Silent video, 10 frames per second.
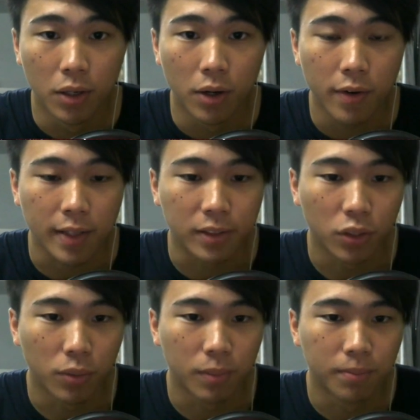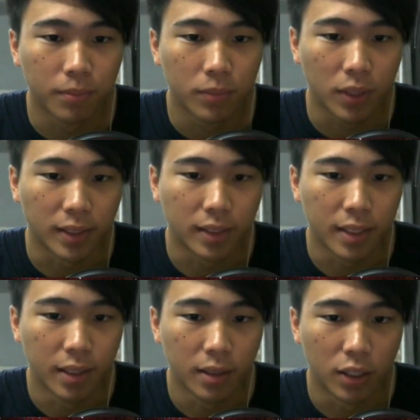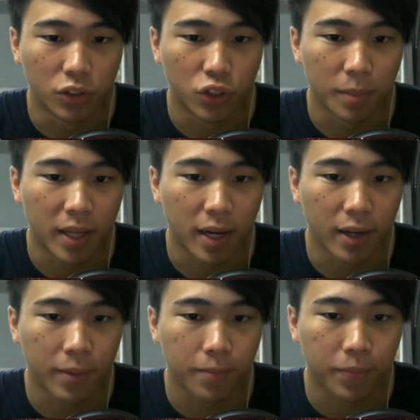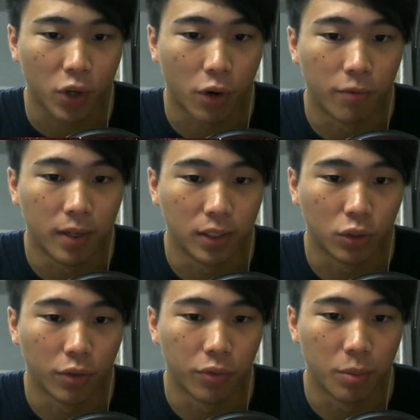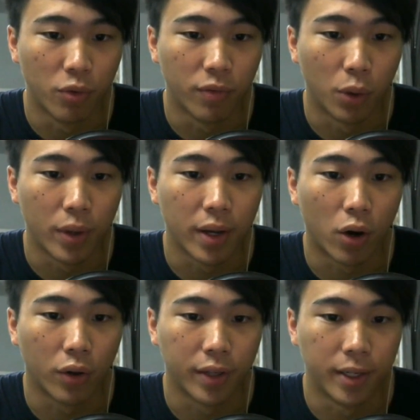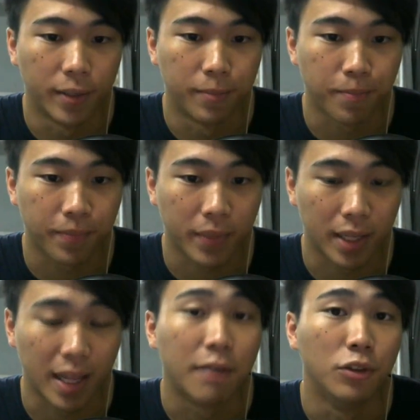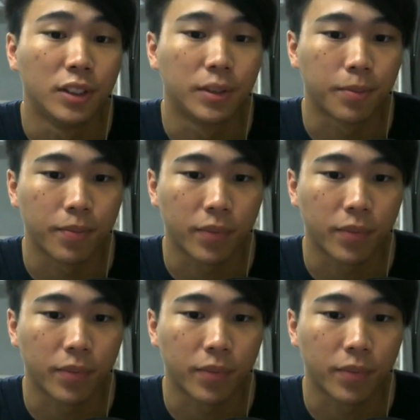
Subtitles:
Alright, so you can see here a Gemini convert is going to remove away all the light runes,